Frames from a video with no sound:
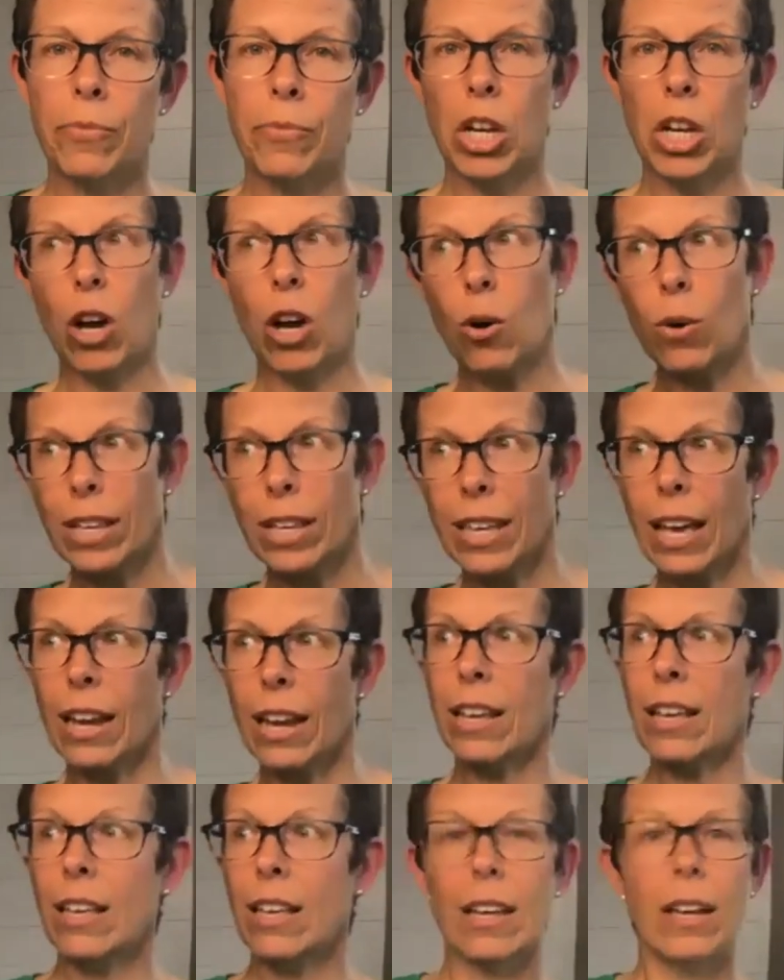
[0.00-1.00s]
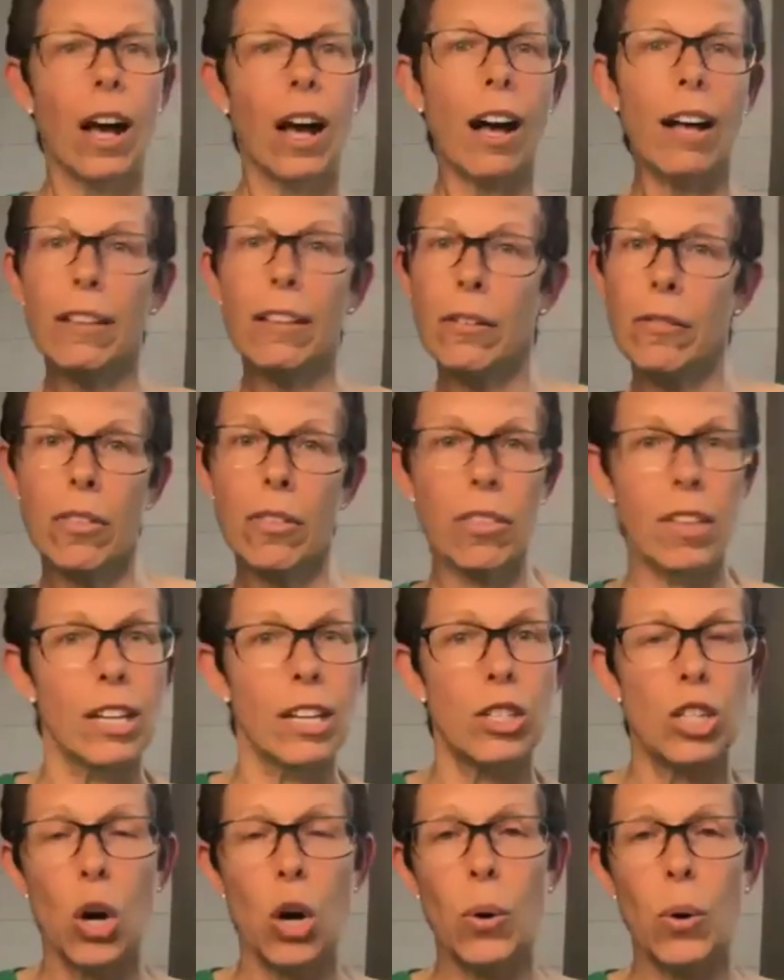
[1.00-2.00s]
you know, getting all of the
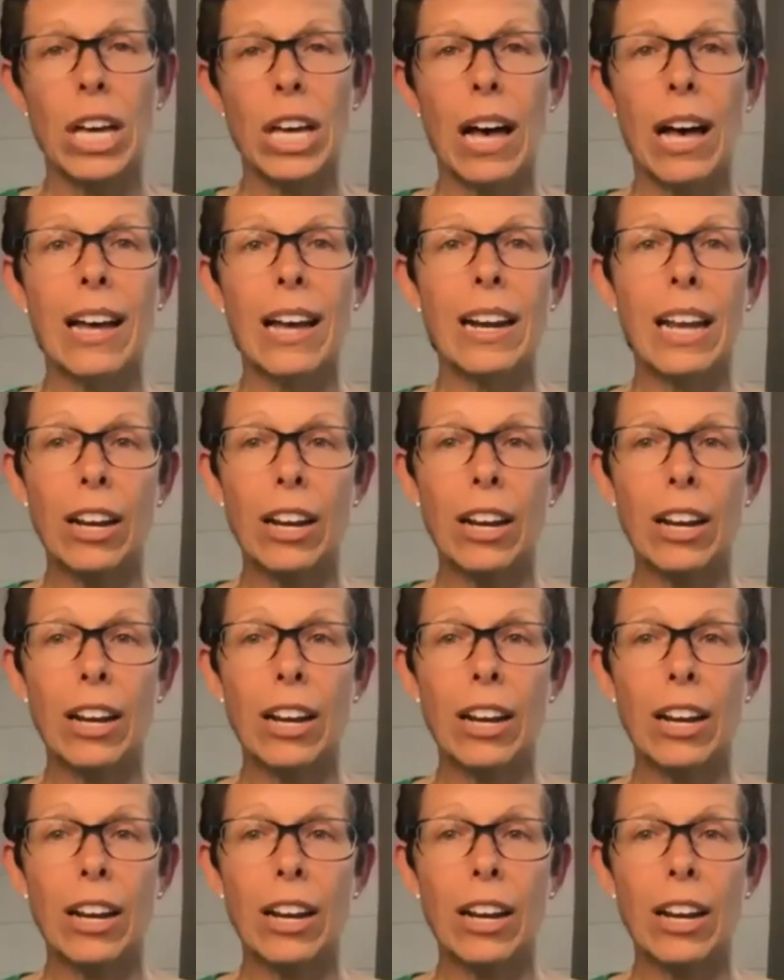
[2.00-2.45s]
things going on